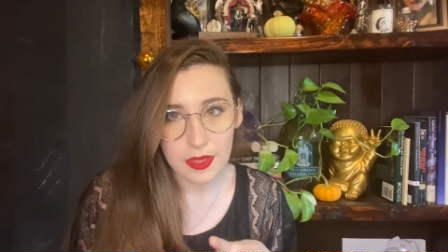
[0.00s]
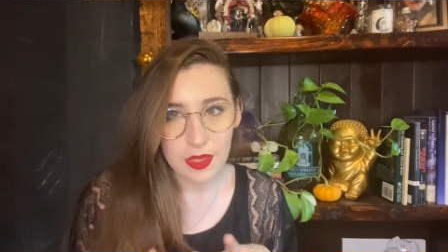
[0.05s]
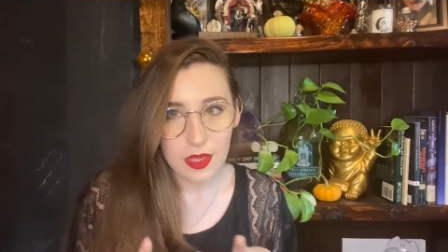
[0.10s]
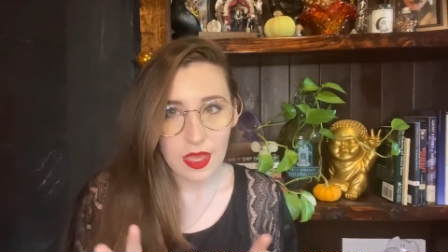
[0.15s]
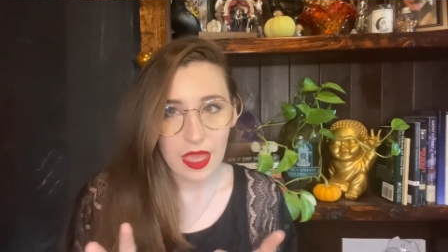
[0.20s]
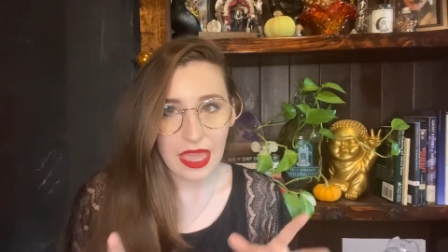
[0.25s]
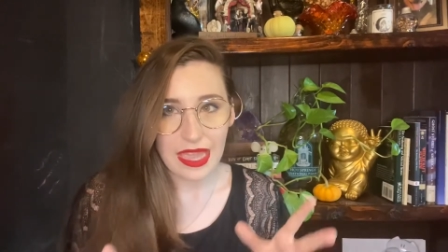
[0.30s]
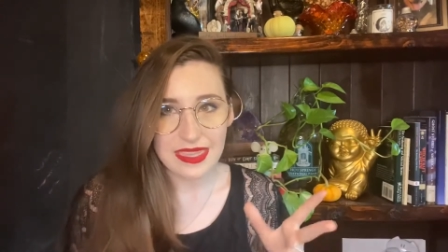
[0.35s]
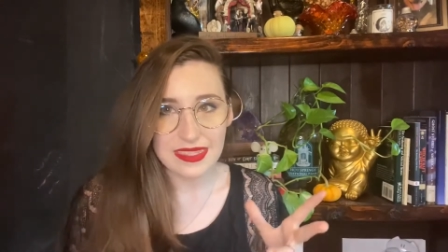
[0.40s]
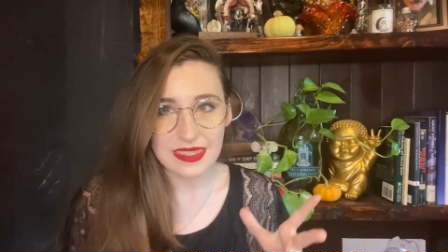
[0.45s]

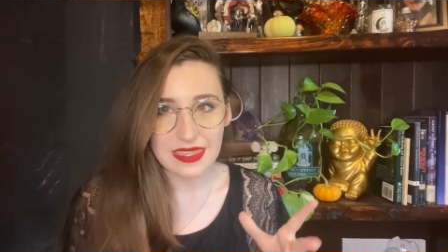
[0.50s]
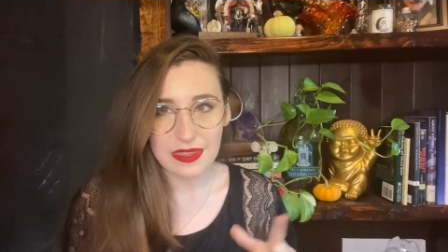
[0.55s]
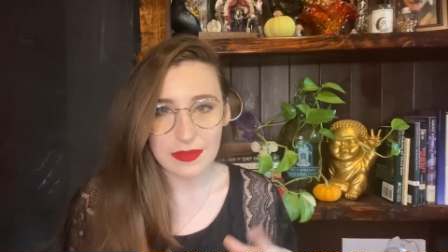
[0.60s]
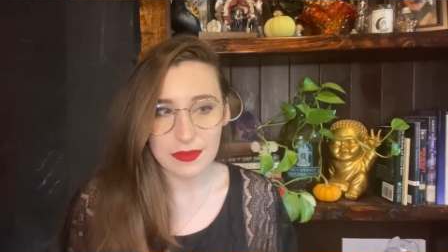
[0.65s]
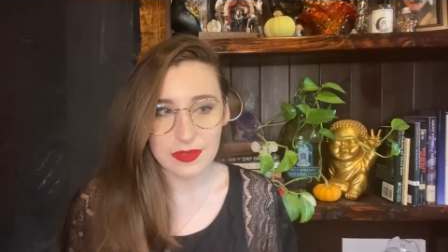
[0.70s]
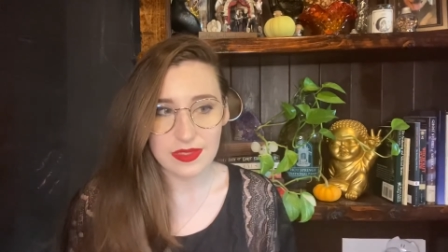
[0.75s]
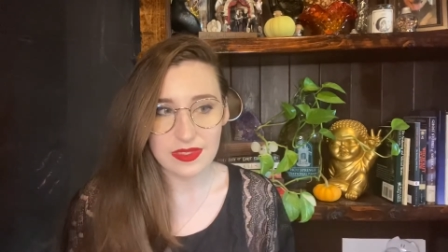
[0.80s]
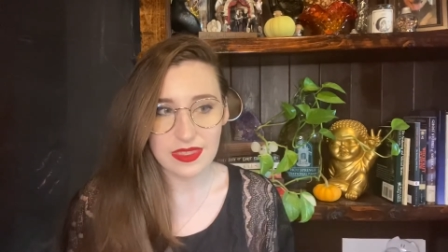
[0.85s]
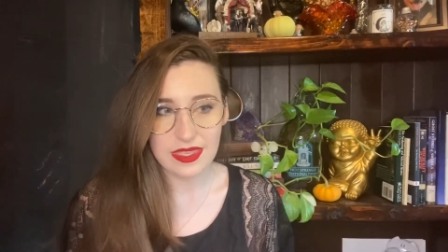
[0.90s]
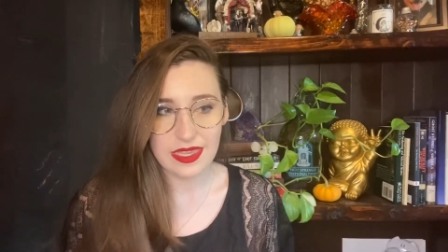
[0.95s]
as I was
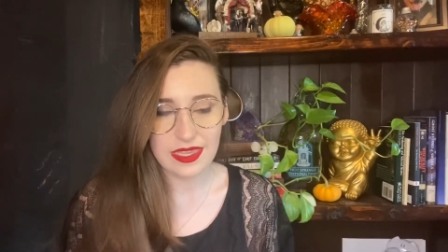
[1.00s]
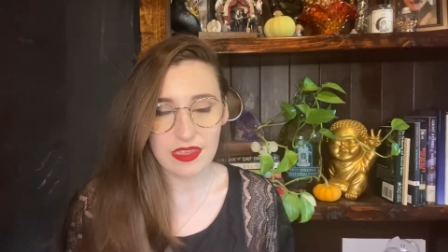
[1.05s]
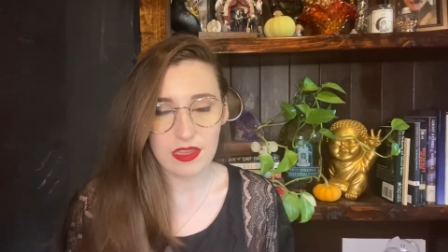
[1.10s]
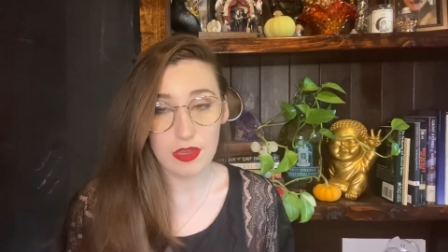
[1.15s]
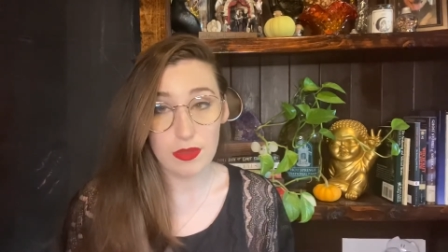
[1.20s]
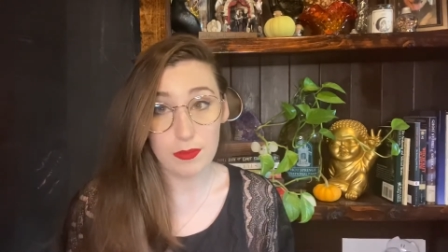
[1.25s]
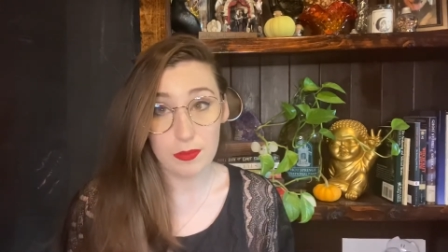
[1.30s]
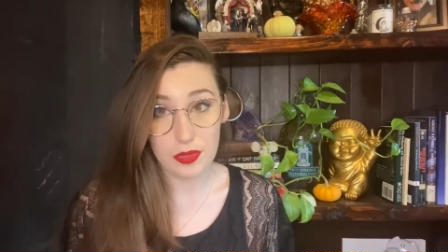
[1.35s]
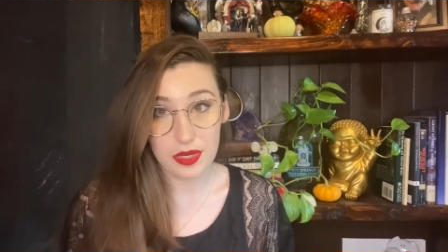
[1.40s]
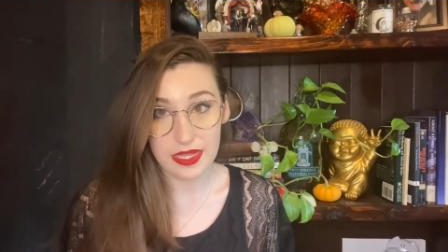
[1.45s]
like on
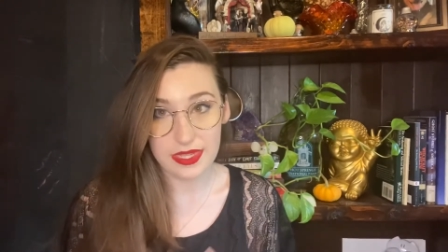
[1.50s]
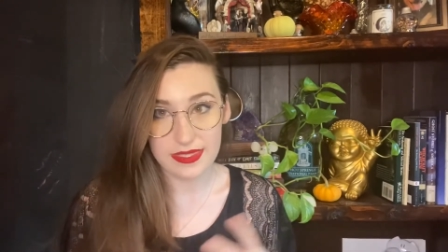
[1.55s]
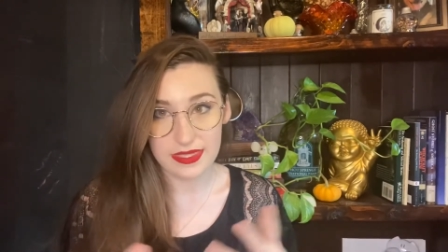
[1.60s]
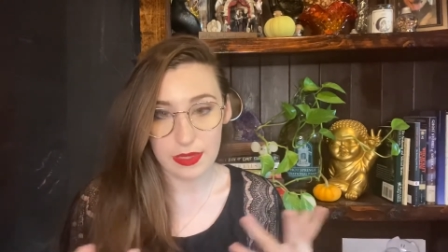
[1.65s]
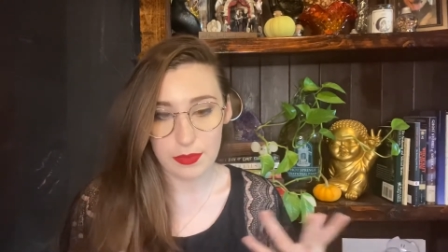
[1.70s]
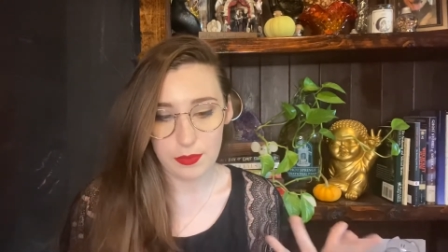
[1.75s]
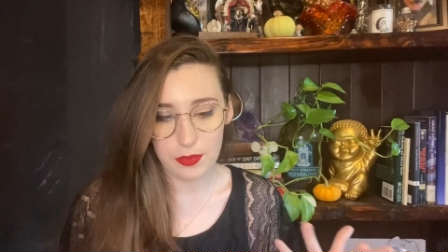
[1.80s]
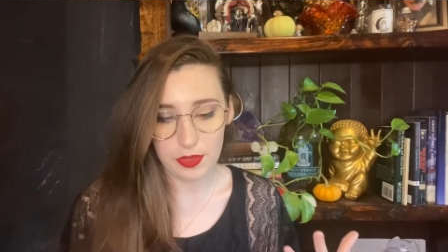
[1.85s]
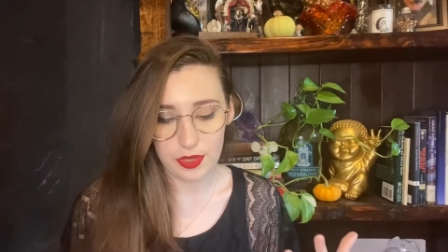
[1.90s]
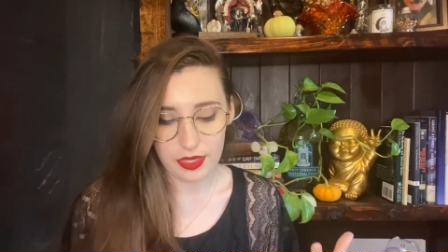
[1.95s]
breaks at
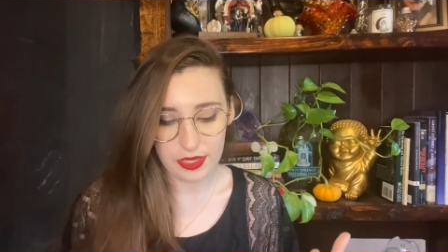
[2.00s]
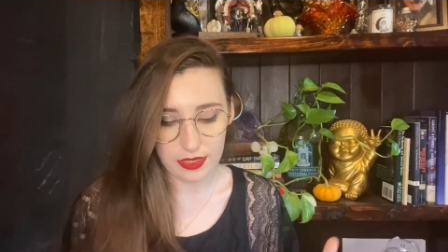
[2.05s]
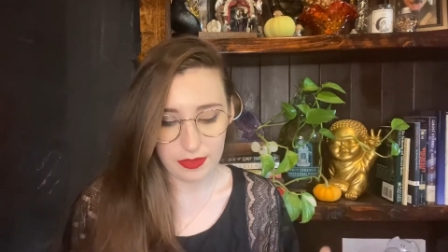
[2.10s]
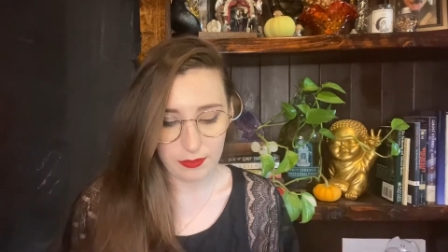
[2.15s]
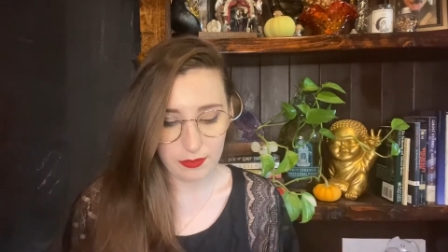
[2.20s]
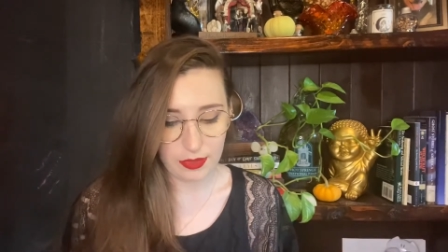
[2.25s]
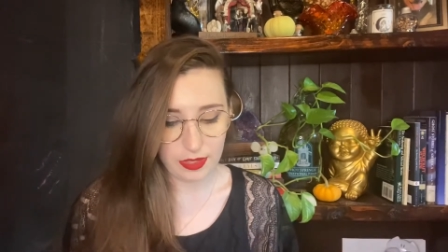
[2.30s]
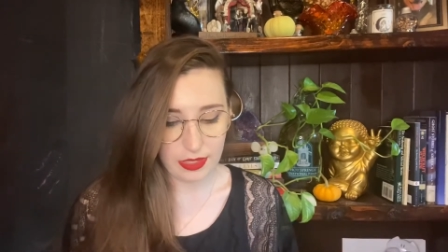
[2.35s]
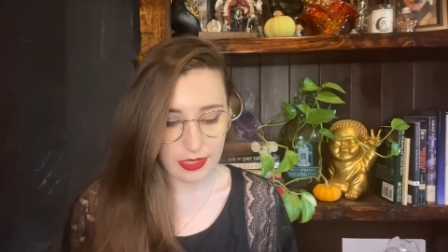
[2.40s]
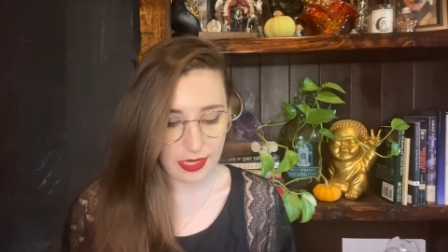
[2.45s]
work and
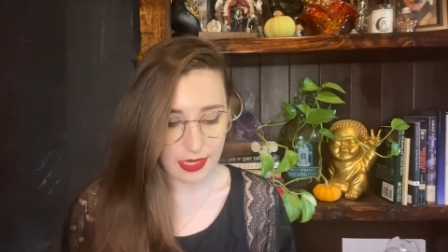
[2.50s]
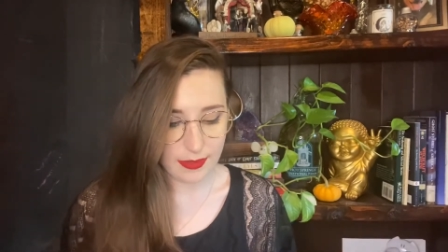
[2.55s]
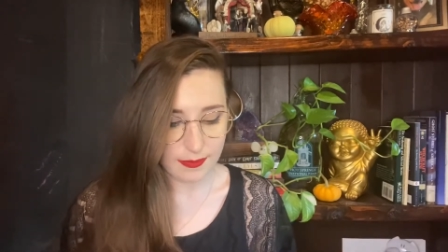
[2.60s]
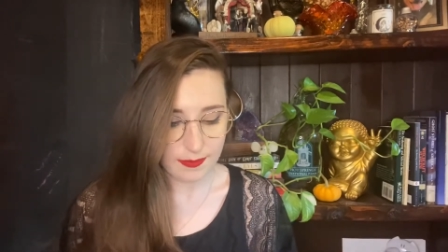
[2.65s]
whatnot,